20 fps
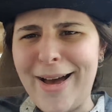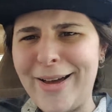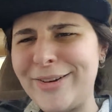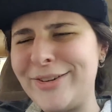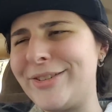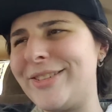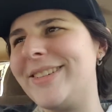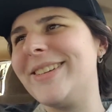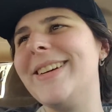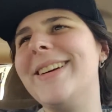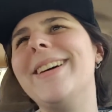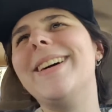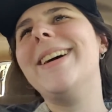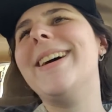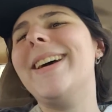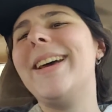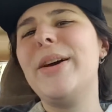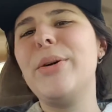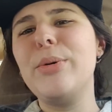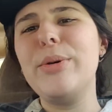gosh!
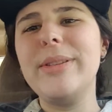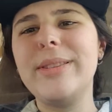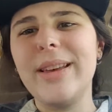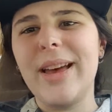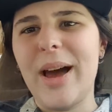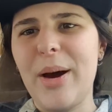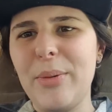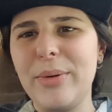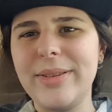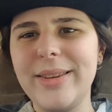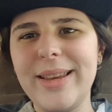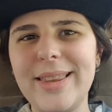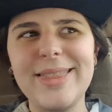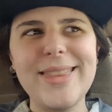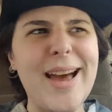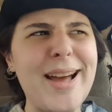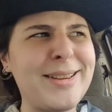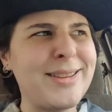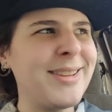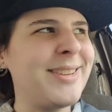I was like,
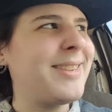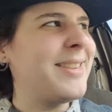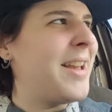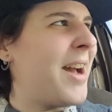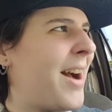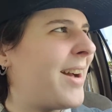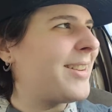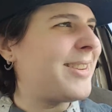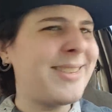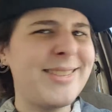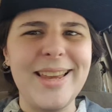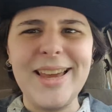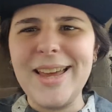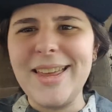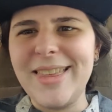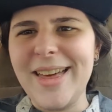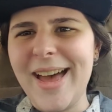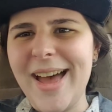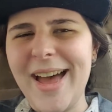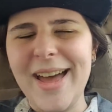that does not
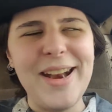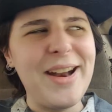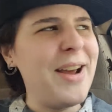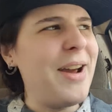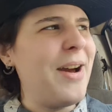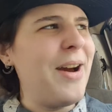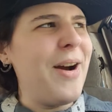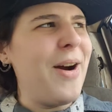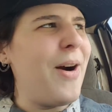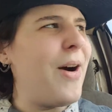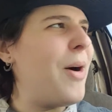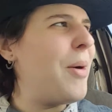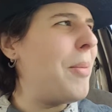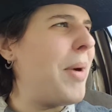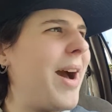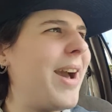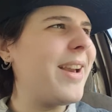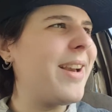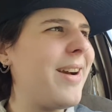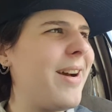say that! Oh
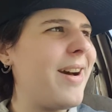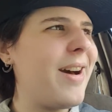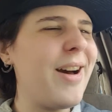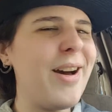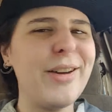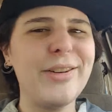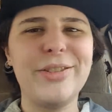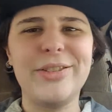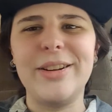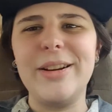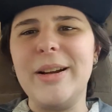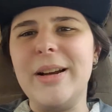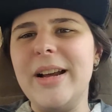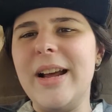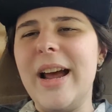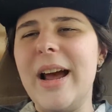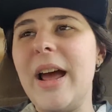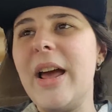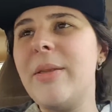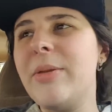my gosh!
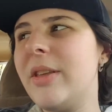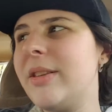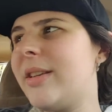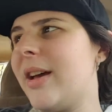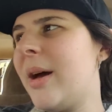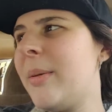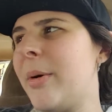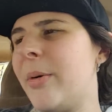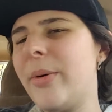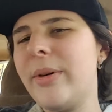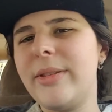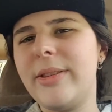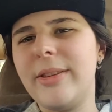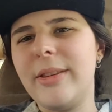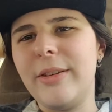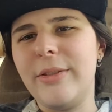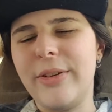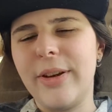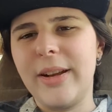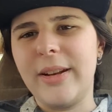And the time I went to
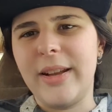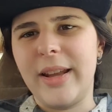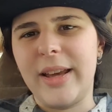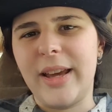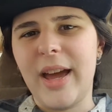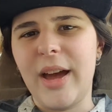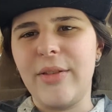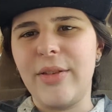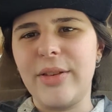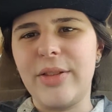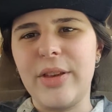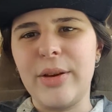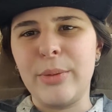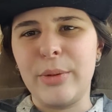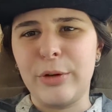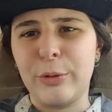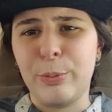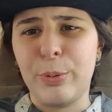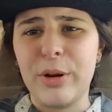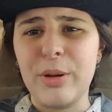the event, like, everything
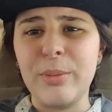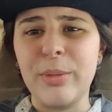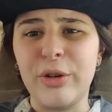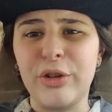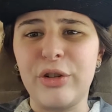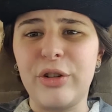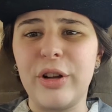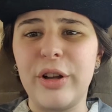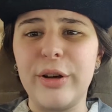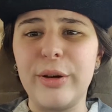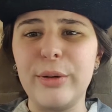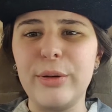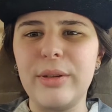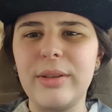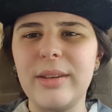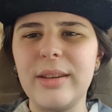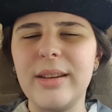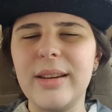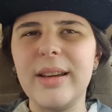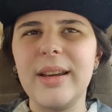was pretty much
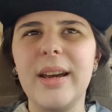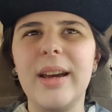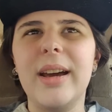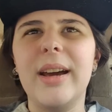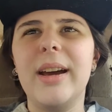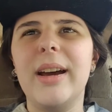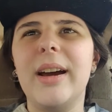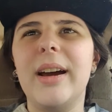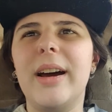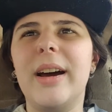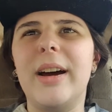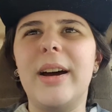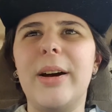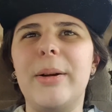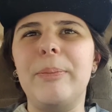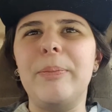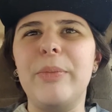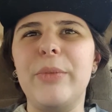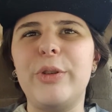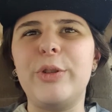closed.
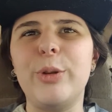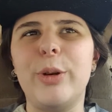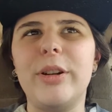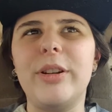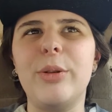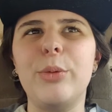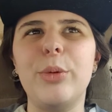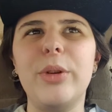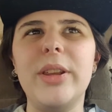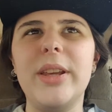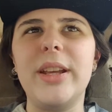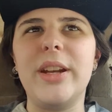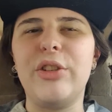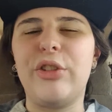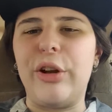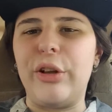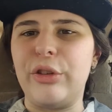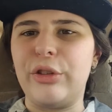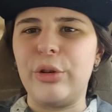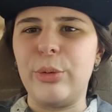So I didn't really get a
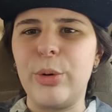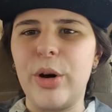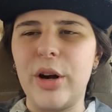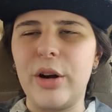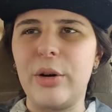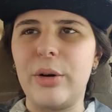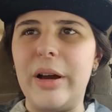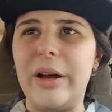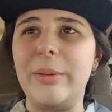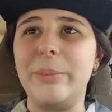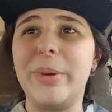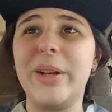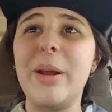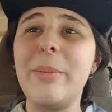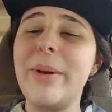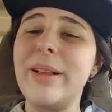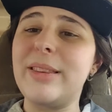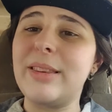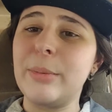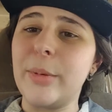chance to walk around. But I
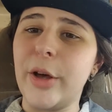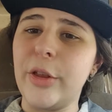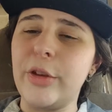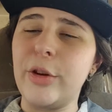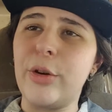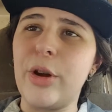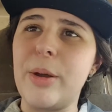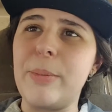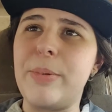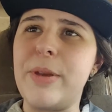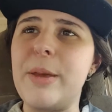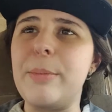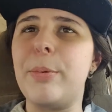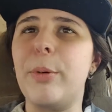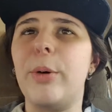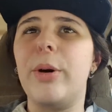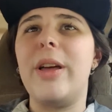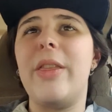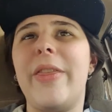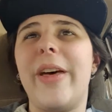met some other great
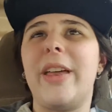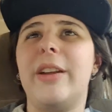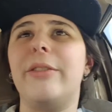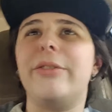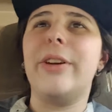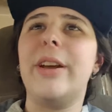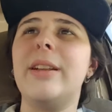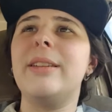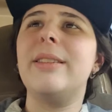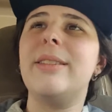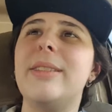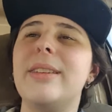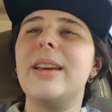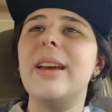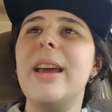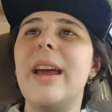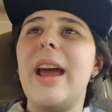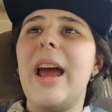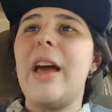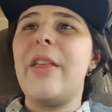people in that event,
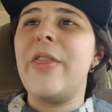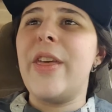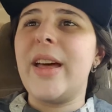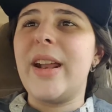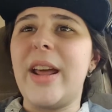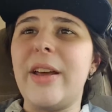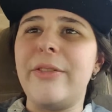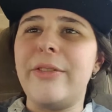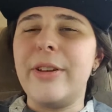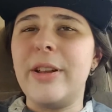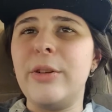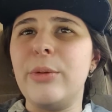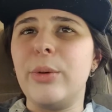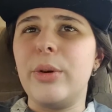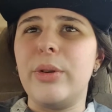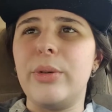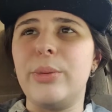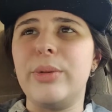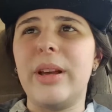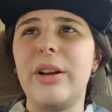and that event
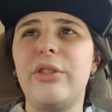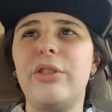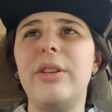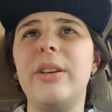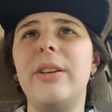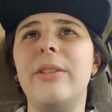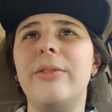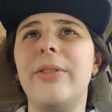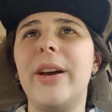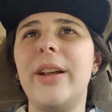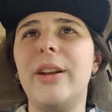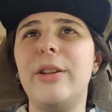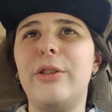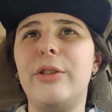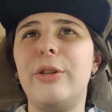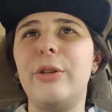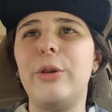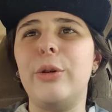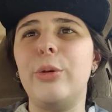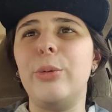was actually invited
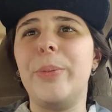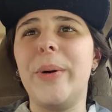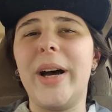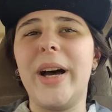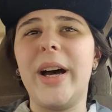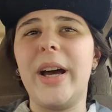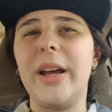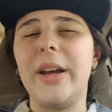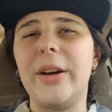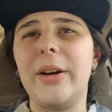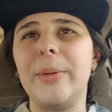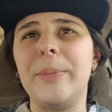to by